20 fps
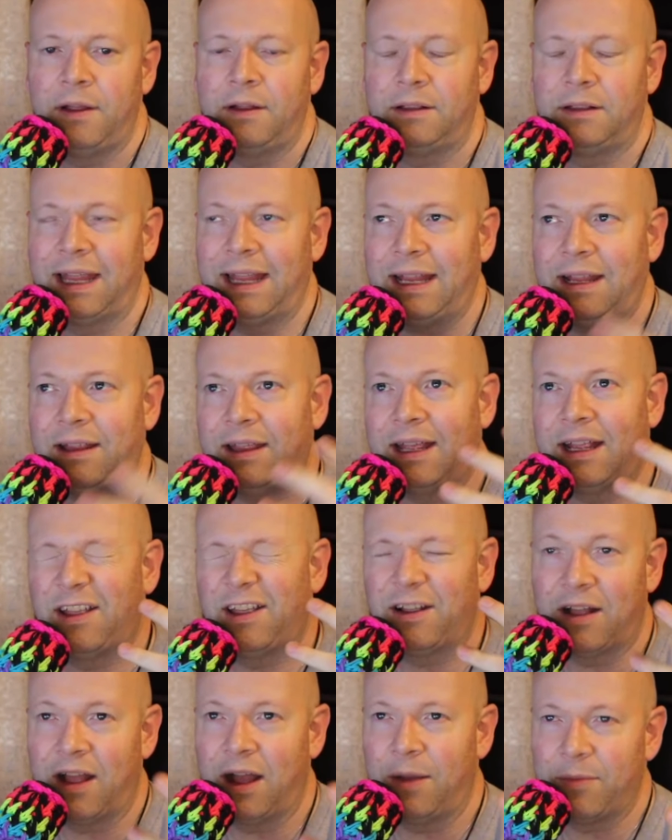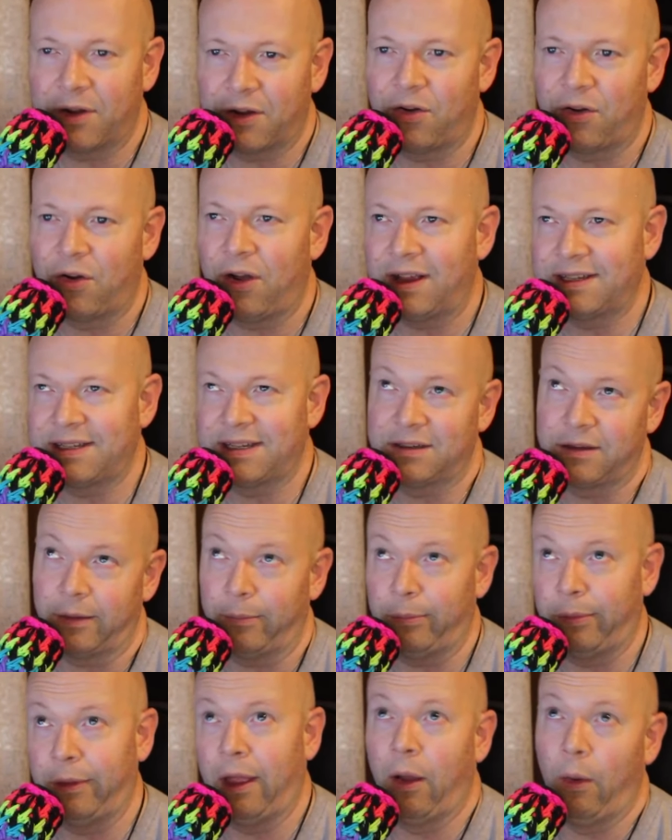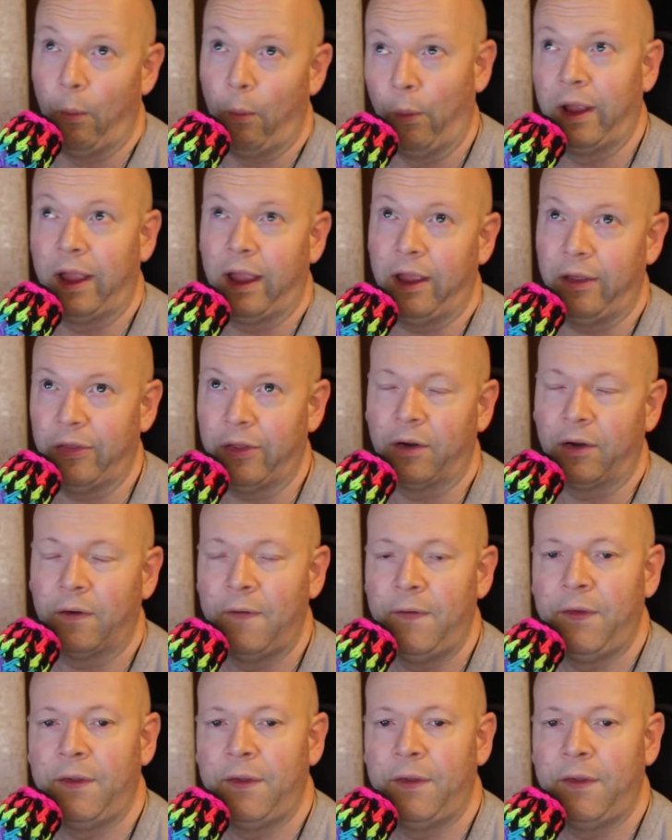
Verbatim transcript: Like, it could come across as like, yeah, okay there.